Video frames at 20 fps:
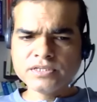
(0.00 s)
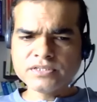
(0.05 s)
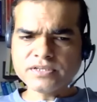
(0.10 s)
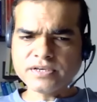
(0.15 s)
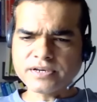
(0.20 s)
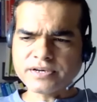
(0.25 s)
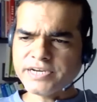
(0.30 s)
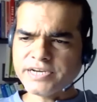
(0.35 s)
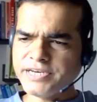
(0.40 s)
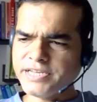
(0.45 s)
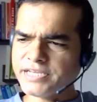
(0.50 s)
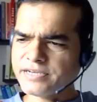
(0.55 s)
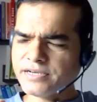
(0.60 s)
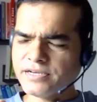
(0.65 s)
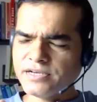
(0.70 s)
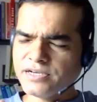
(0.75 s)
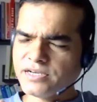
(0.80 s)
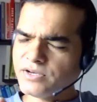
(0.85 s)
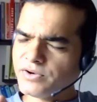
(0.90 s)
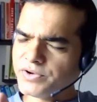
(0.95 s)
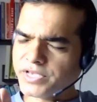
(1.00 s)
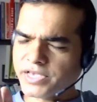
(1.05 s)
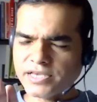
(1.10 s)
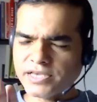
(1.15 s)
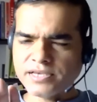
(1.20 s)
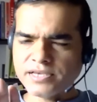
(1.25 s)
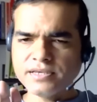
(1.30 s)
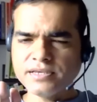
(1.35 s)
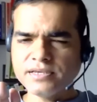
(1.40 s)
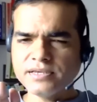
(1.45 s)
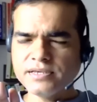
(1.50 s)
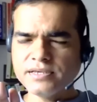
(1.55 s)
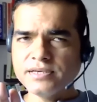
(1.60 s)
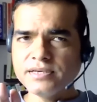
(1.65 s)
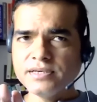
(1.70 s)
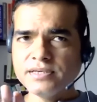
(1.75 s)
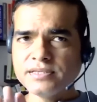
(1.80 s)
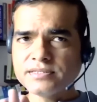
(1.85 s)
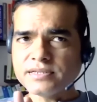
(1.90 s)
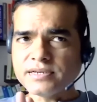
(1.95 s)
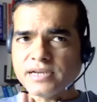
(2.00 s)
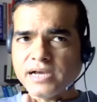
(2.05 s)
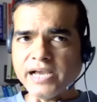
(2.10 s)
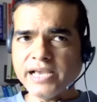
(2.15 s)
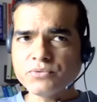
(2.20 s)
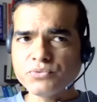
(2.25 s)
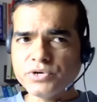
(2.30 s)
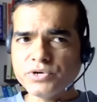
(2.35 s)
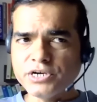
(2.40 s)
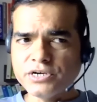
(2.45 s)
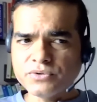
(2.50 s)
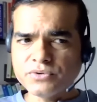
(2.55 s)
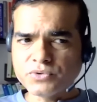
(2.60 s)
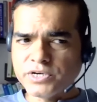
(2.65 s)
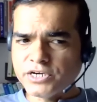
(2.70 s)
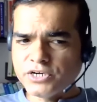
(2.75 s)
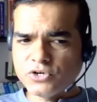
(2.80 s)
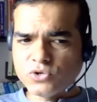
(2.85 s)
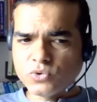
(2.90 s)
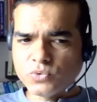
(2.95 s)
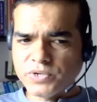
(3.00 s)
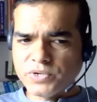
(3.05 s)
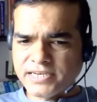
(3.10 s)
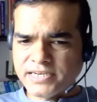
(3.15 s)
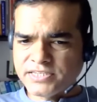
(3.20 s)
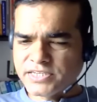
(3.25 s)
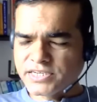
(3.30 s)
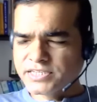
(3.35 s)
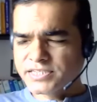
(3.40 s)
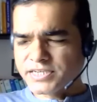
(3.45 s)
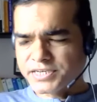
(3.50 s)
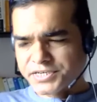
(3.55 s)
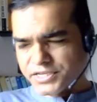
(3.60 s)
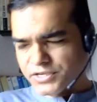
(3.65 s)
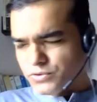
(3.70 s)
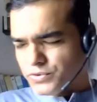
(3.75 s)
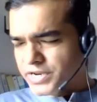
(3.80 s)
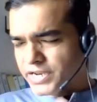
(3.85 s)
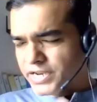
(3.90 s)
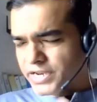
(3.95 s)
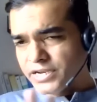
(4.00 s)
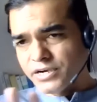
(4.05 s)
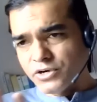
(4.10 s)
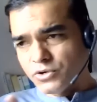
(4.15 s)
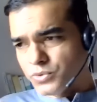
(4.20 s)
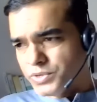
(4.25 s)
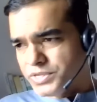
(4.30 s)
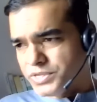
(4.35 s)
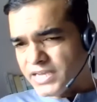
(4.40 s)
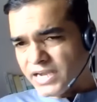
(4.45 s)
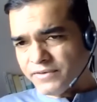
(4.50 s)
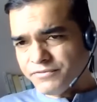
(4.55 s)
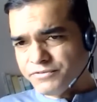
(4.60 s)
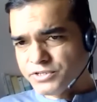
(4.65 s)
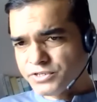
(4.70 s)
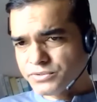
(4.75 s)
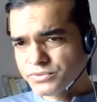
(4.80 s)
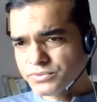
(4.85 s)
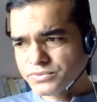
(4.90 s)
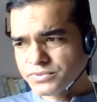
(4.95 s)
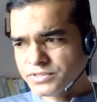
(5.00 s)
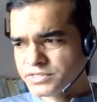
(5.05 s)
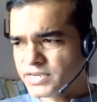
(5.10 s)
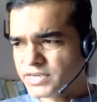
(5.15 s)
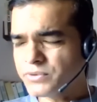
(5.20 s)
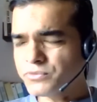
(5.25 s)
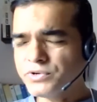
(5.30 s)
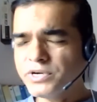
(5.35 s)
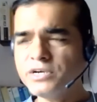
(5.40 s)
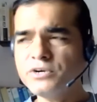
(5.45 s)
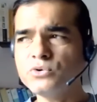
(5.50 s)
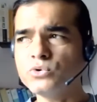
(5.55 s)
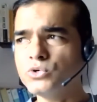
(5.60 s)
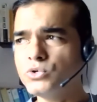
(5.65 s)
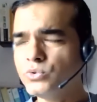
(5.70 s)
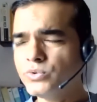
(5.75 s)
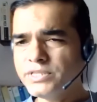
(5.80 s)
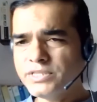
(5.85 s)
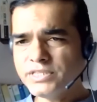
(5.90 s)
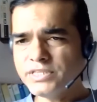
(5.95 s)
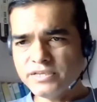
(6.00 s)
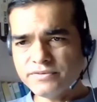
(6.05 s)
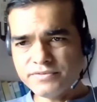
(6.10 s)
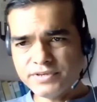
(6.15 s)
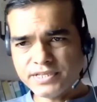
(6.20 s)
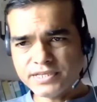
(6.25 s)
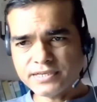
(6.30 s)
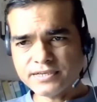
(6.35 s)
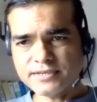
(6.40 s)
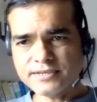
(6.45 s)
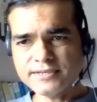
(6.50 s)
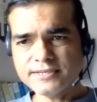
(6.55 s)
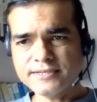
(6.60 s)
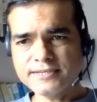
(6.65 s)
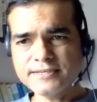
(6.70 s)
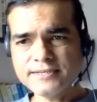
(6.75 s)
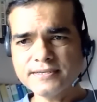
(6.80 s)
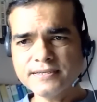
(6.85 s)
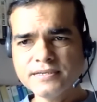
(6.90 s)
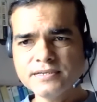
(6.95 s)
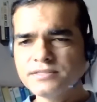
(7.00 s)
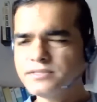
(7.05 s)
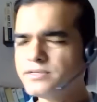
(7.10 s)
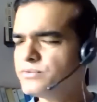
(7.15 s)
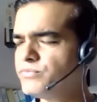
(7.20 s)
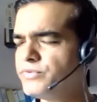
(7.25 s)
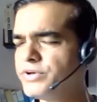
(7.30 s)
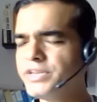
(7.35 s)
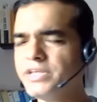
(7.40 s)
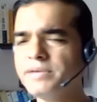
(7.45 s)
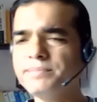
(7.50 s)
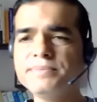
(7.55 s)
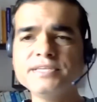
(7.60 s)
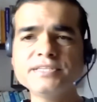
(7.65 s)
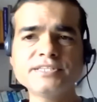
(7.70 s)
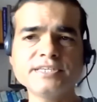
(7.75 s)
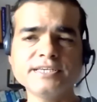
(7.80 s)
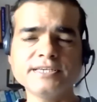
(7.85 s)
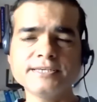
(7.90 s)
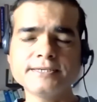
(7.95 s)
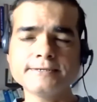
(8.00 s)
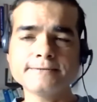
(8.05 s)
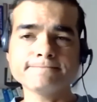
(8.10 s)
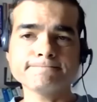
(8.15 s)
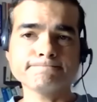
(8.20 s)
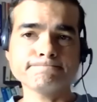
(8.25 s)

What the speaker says: Sir, reading. Okay. Sir, I couldn't do it at 6:30. Okay, do in the afternoon. Sir, I couldn't do in the evening. Sir, very busy.